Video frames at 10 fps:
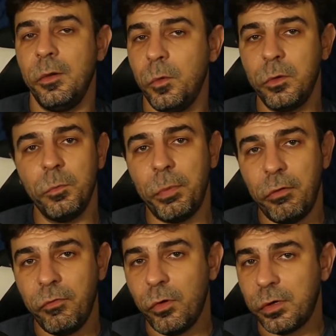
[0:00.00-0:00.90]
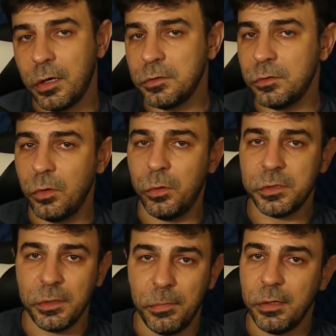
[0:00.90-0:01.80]
When you pay
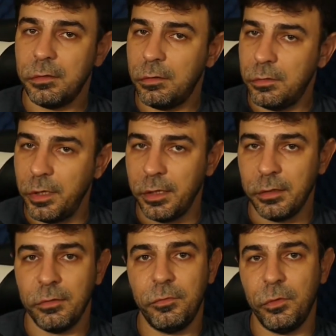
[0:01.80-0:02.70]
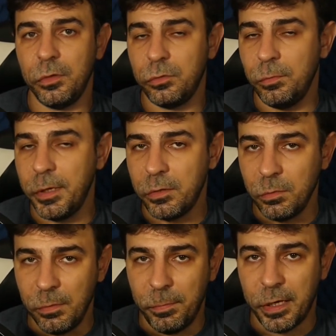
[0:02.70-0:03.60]
$4,000 a month rent for a
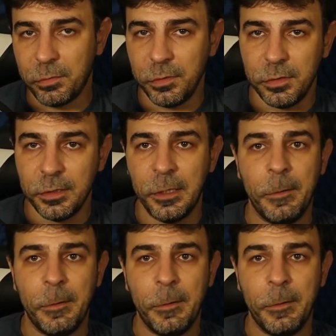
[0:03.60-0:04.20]
2-bedroom apartment,